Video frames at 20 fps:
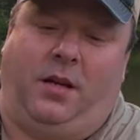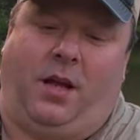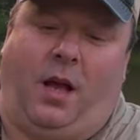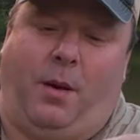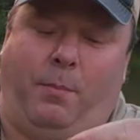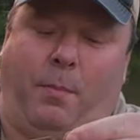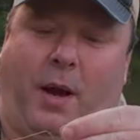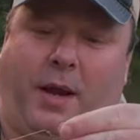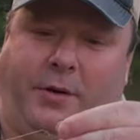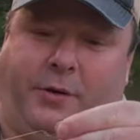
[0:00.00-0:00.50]
I
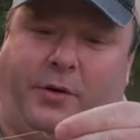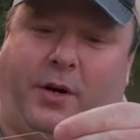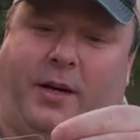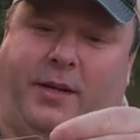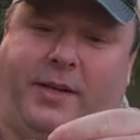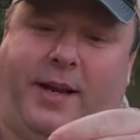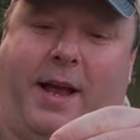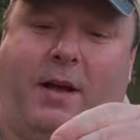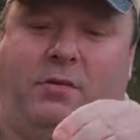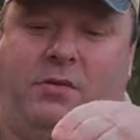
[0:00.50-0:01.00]
might try
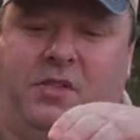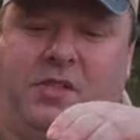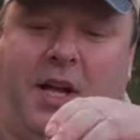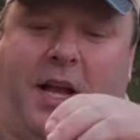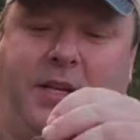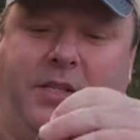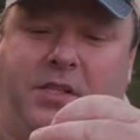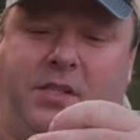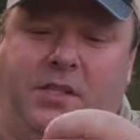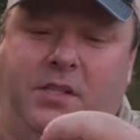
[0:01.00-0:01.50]

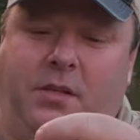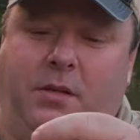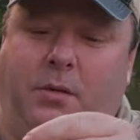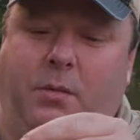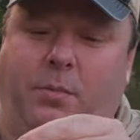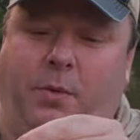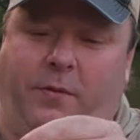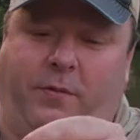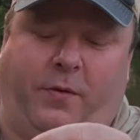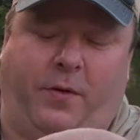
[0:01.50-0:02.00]
downsizing,
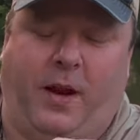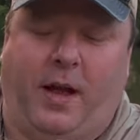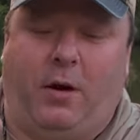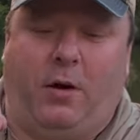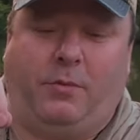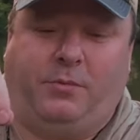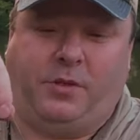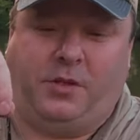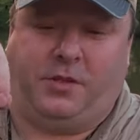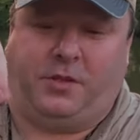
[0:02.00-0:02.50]
but for now
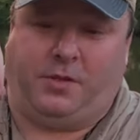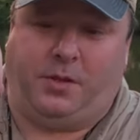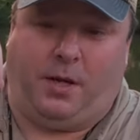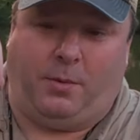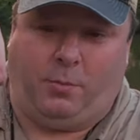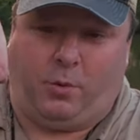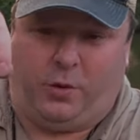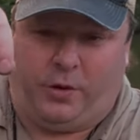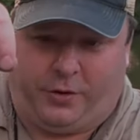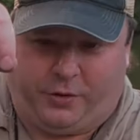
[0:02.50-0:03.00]
I'm just
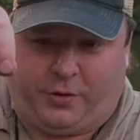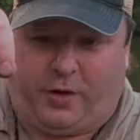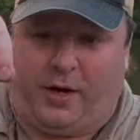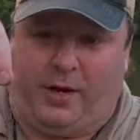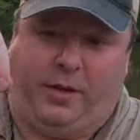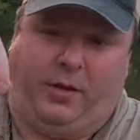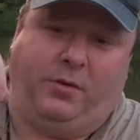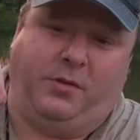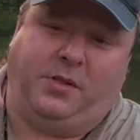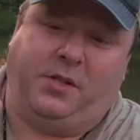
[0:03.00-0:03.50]
I'm going to try
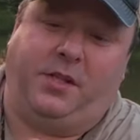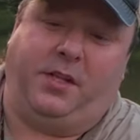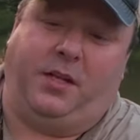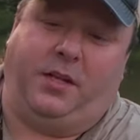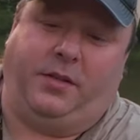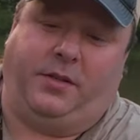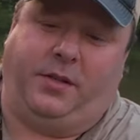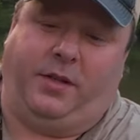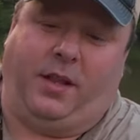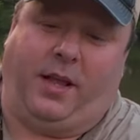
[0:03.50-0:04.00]
to use it
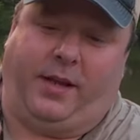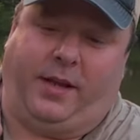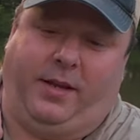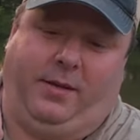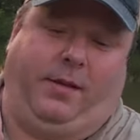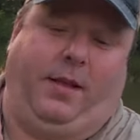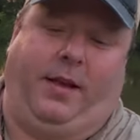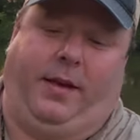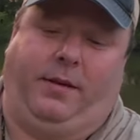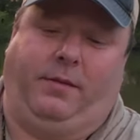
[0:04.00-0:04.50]
until I
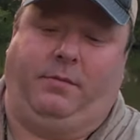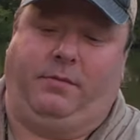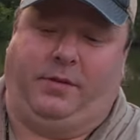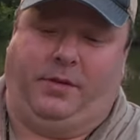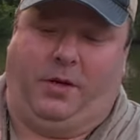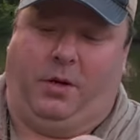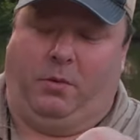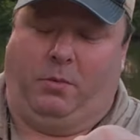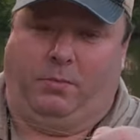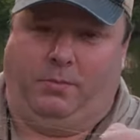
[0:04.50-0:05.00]
get like
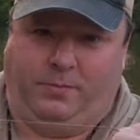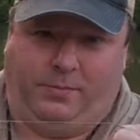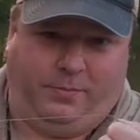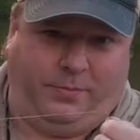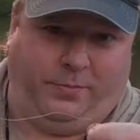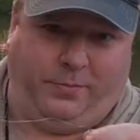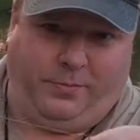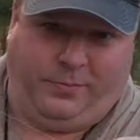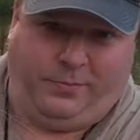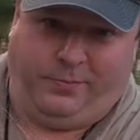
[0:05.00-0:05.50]
you know
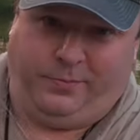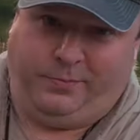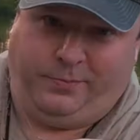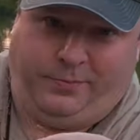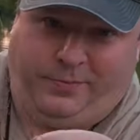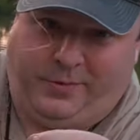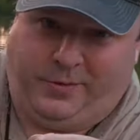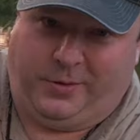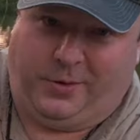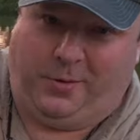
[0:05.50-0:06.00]

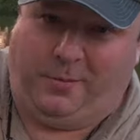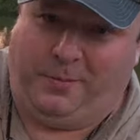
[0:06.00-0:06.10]
you know,